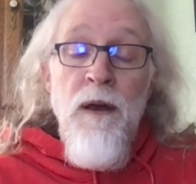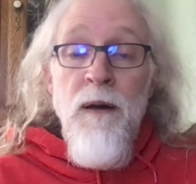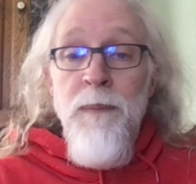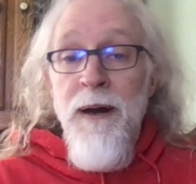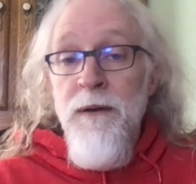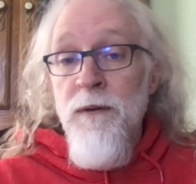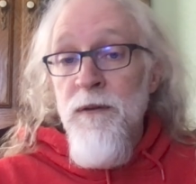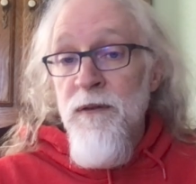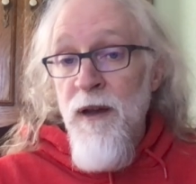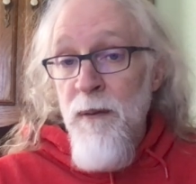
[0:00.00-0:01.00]
about your
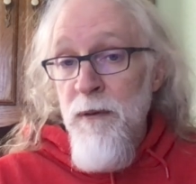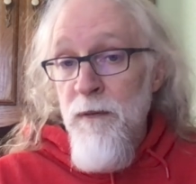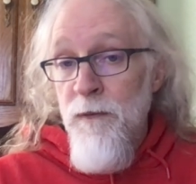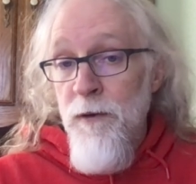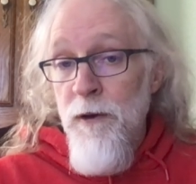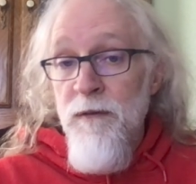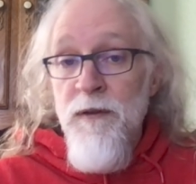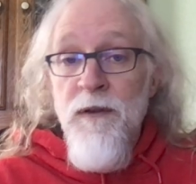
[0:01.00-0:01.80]
assignment for nervous